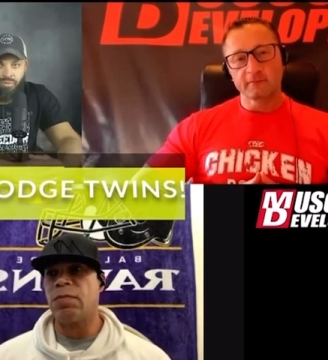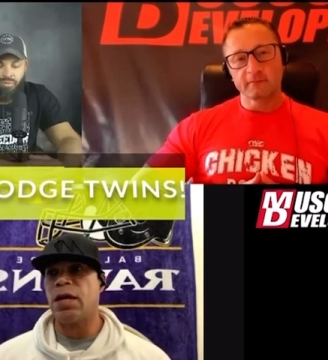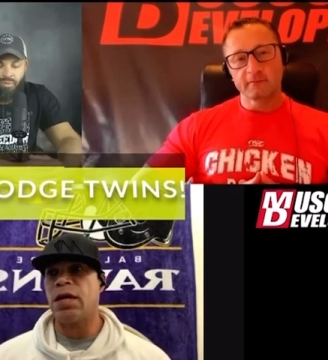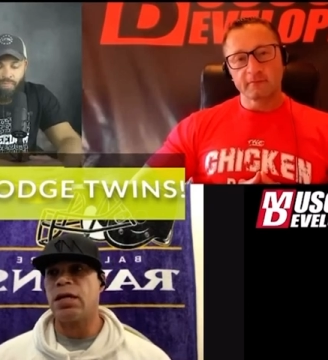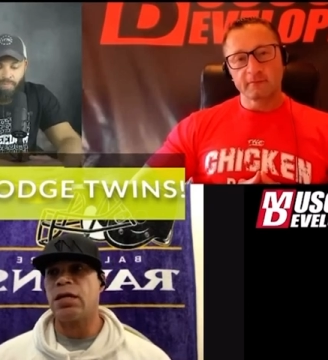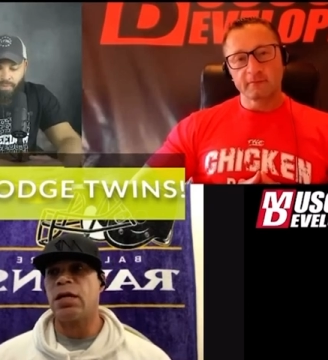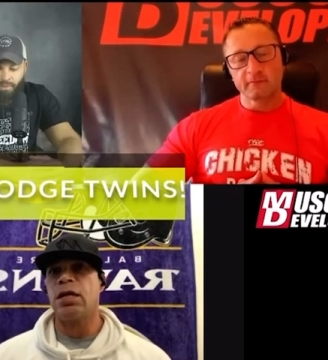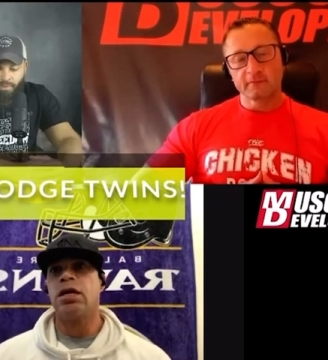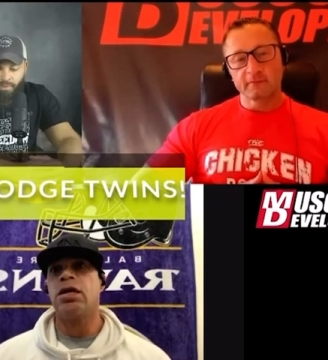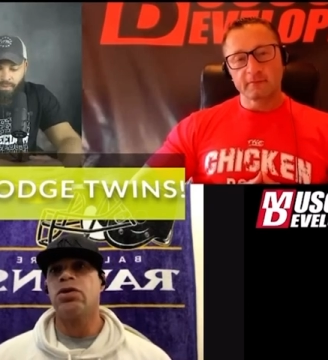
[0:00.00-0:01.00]
Speaker 1: man,
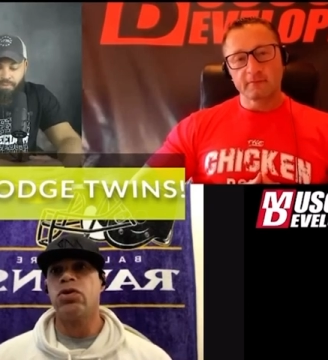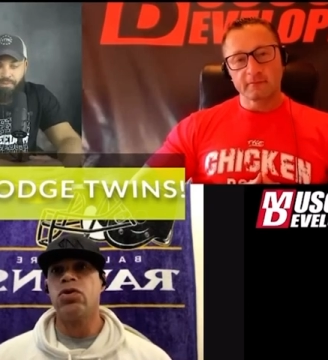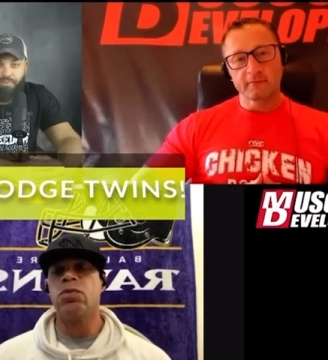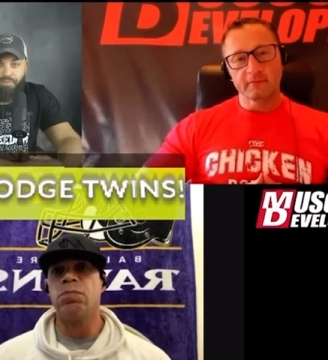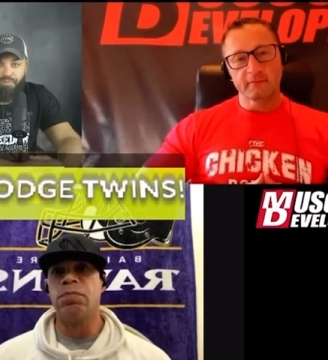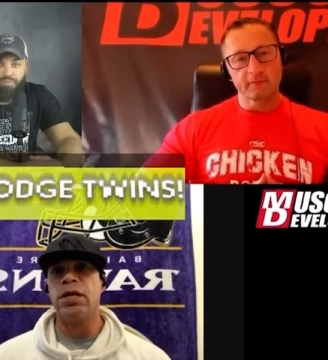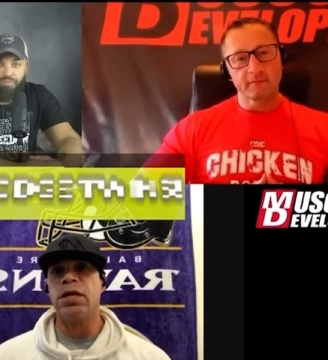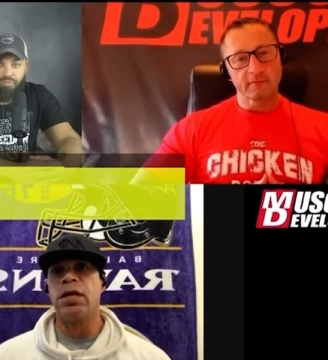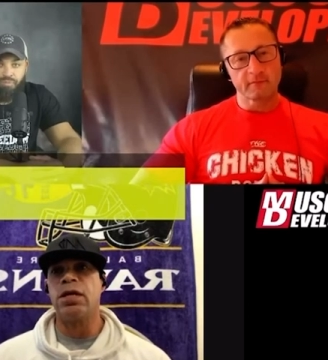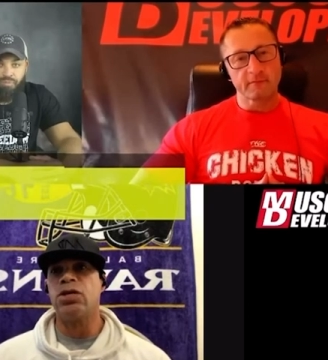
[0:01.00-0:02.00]
and a human
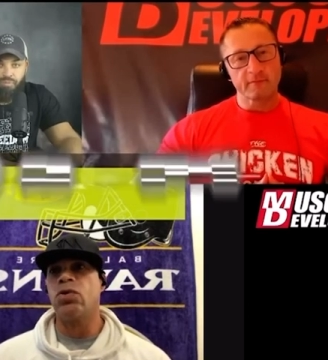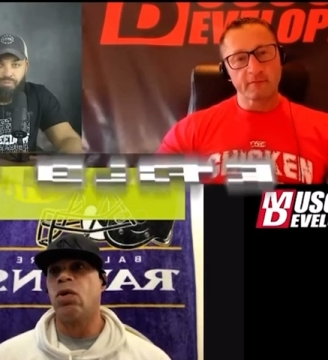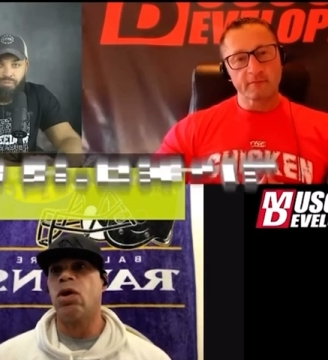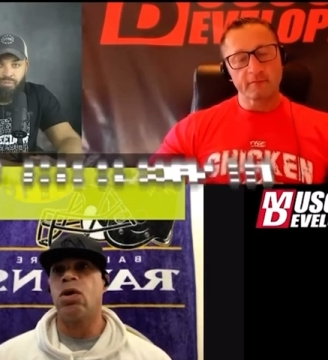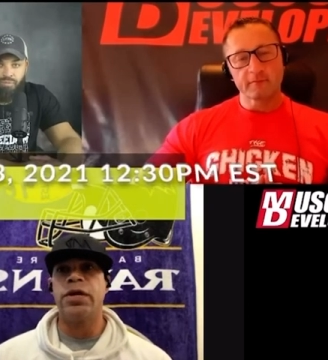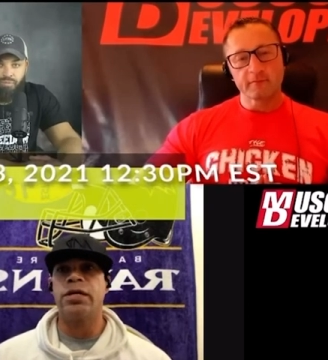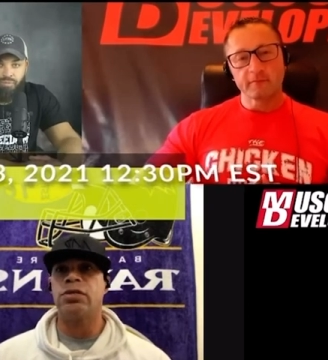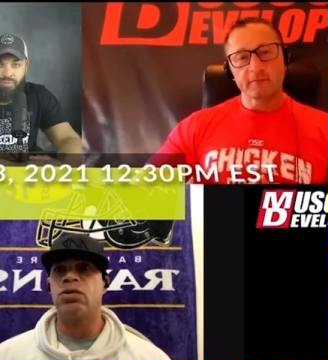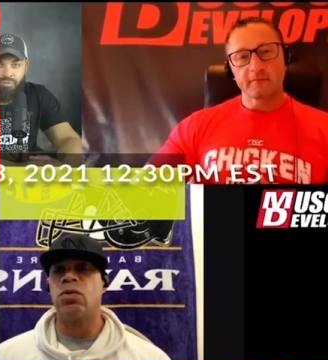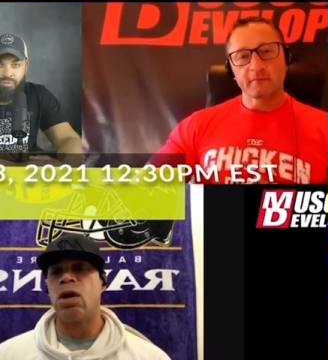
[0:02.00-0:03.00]
being, and you
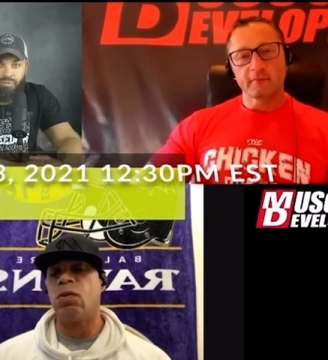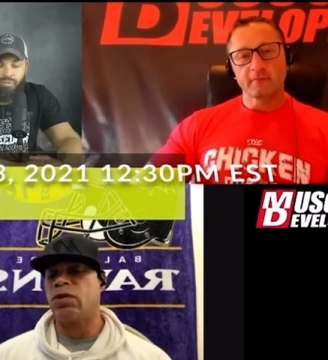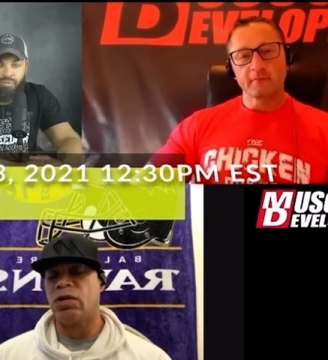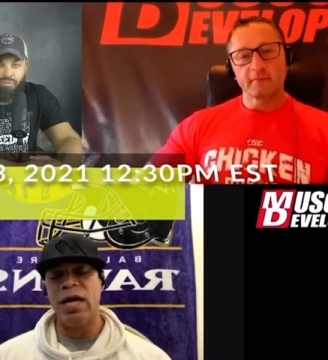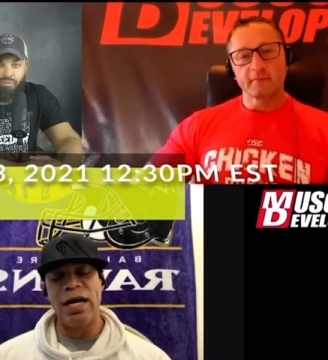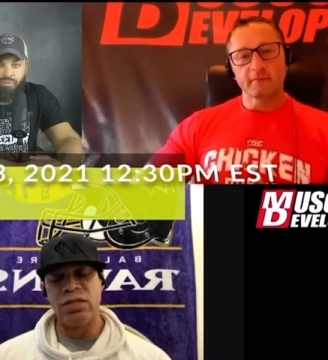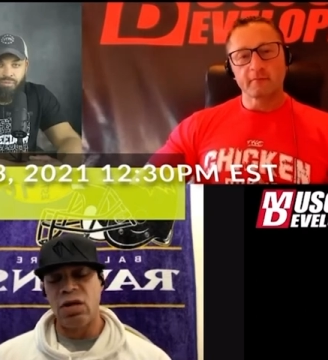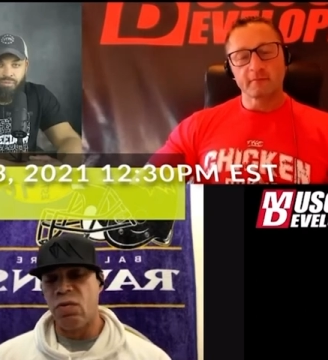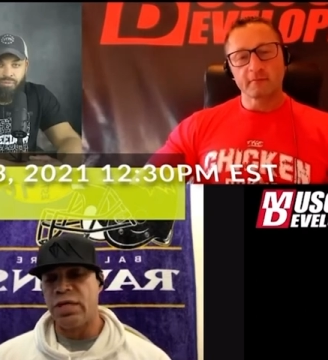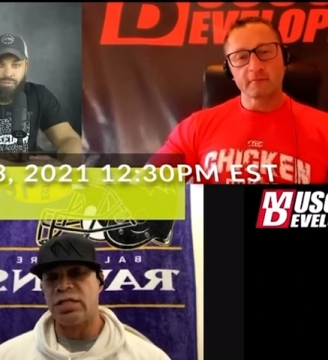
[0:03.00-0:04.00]
always, you all, you guys
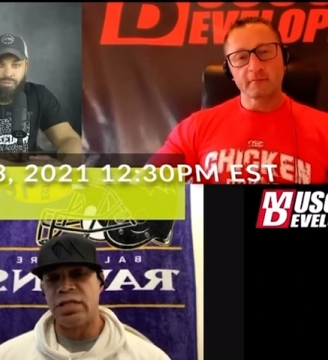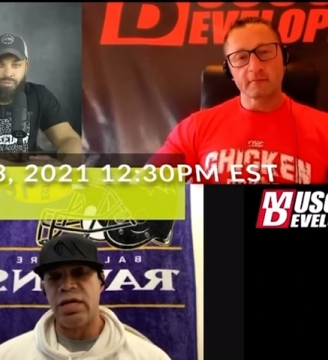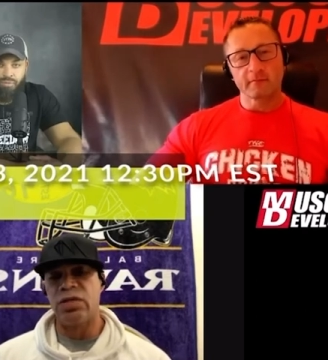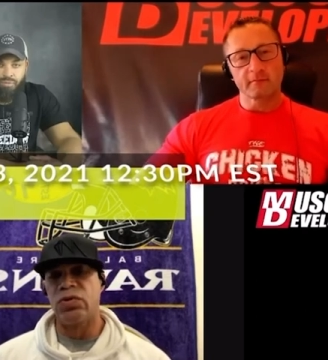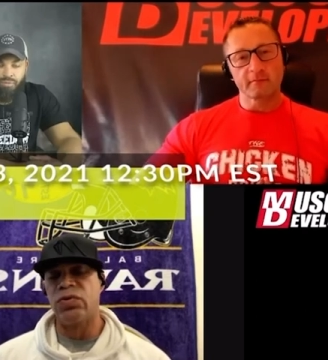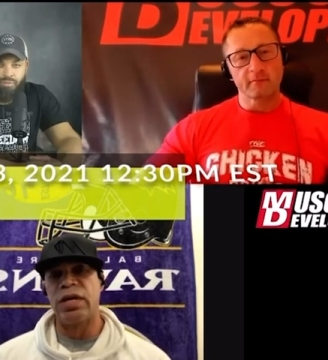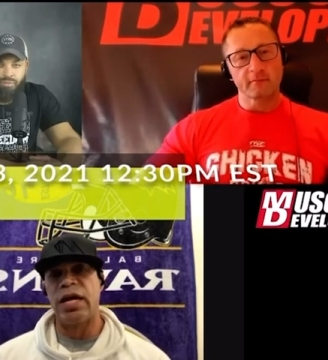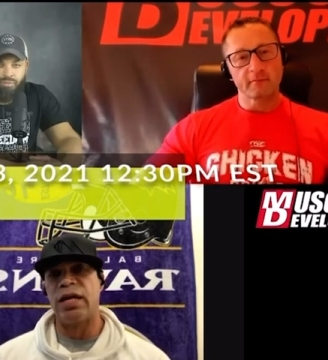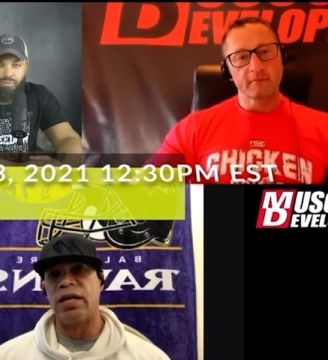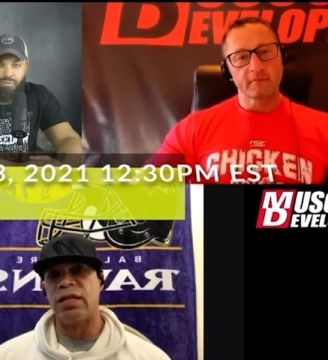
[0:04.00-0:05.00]
always stay true to
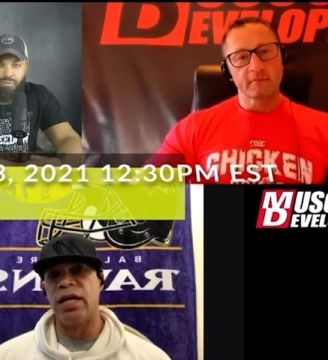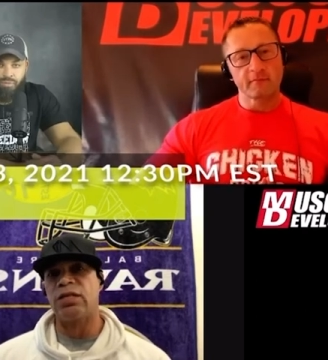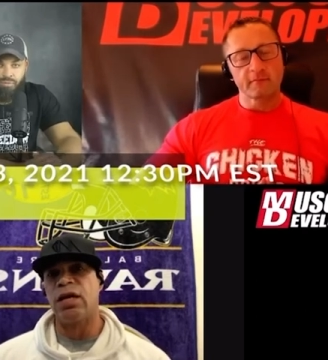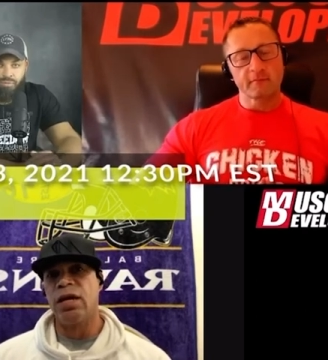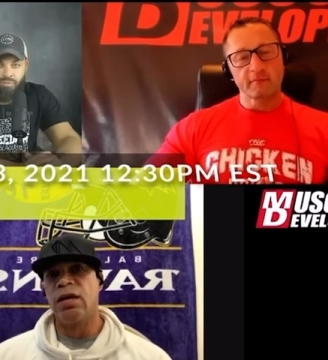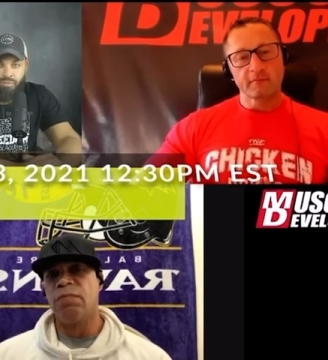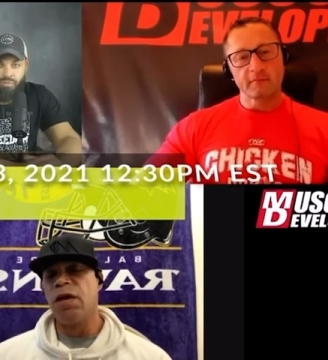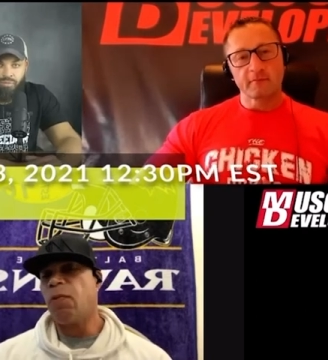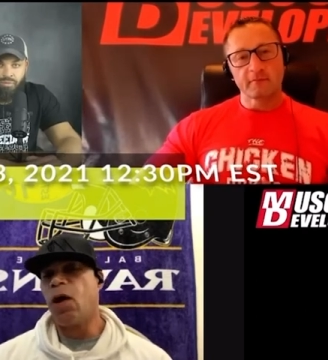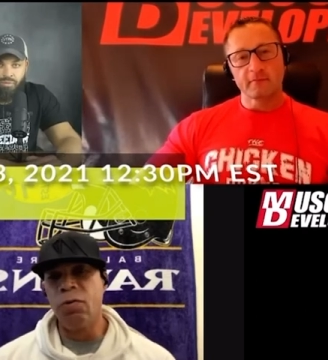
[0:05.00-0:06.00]
that. And that's
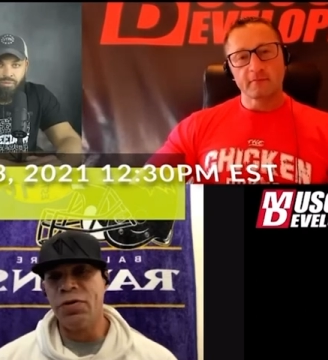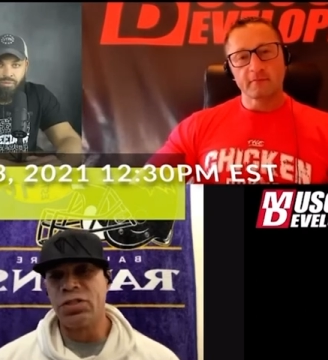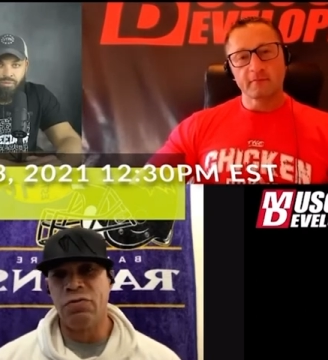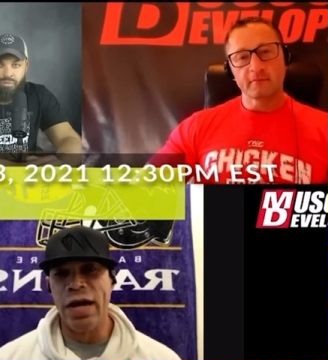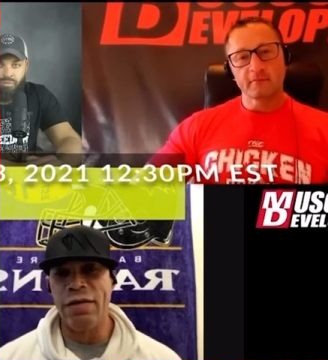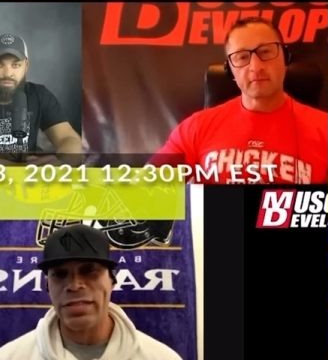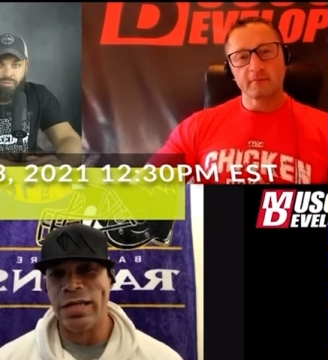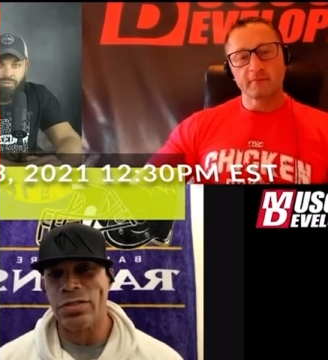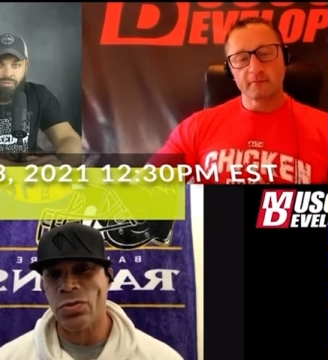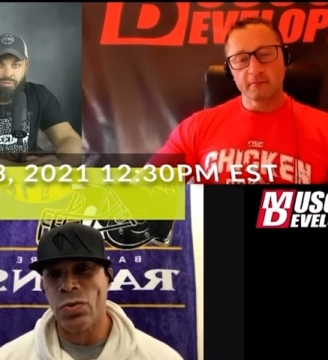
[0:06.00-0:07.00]
people always
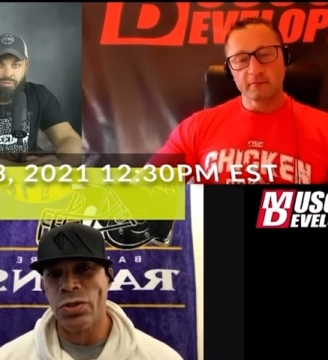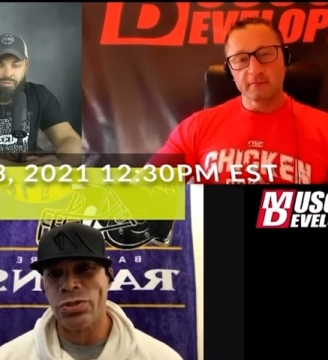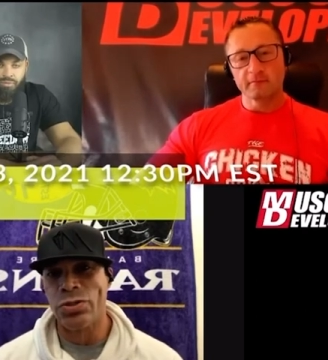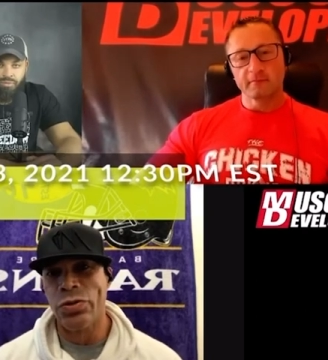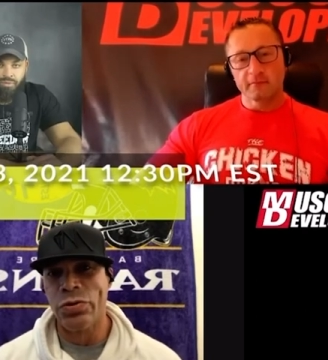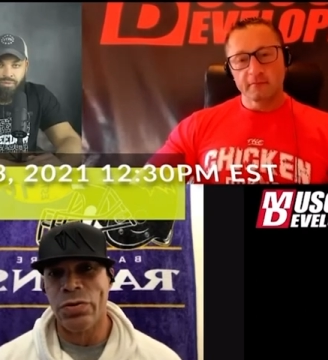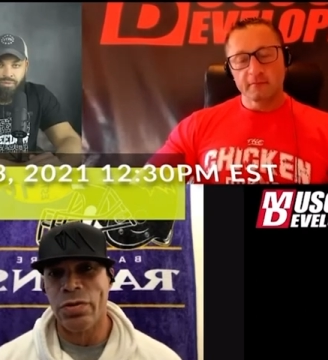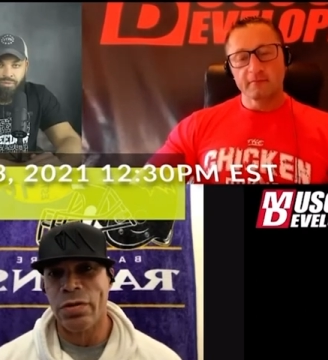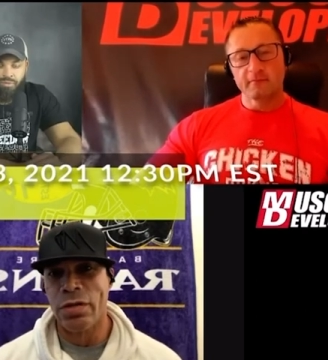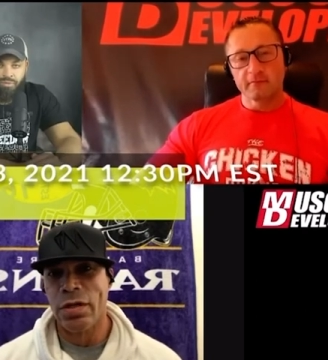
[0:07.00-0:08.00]
gravitate towards the truth.